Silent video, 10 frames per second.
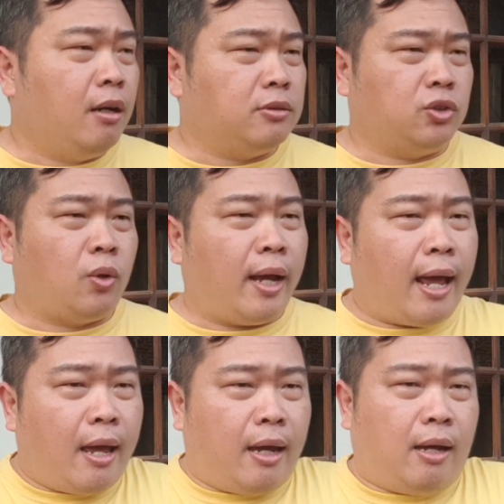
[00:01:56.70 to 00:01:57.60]
So
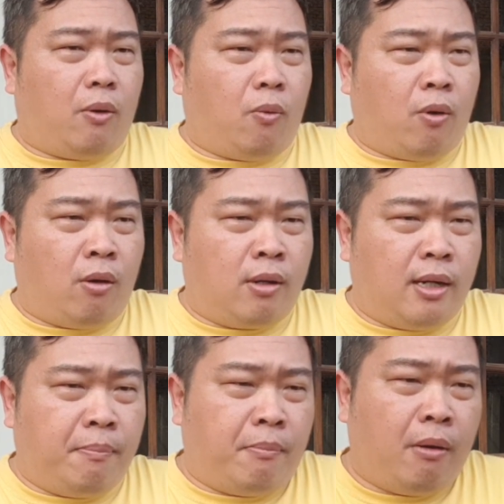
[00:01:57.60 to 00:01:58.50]
on
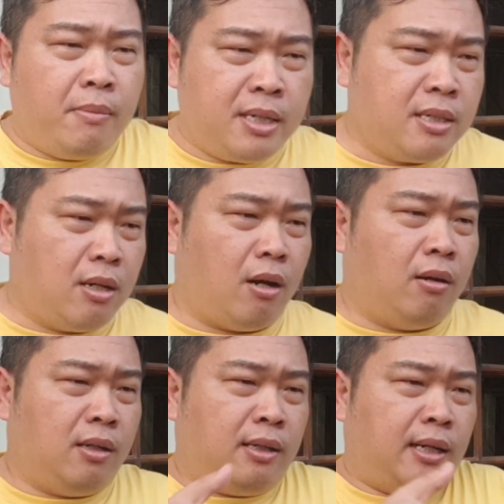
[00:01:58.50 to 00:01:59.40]
the moment,
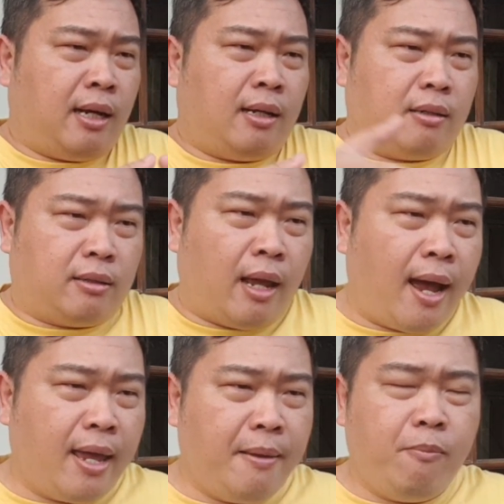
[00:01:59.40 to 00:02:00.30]
on the
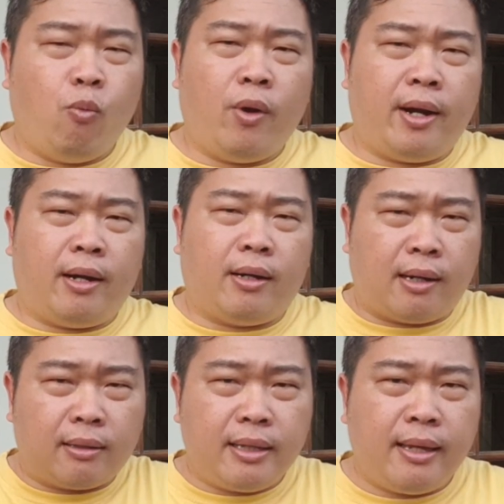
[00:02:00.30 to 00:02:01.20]
time where
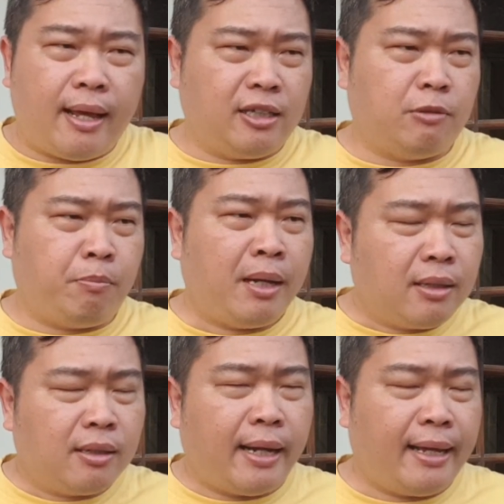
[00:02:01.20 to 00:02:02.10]
nothing else
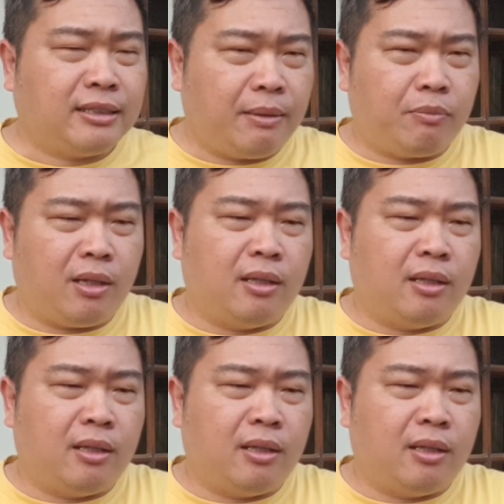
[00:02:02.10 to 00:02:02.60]
matters except the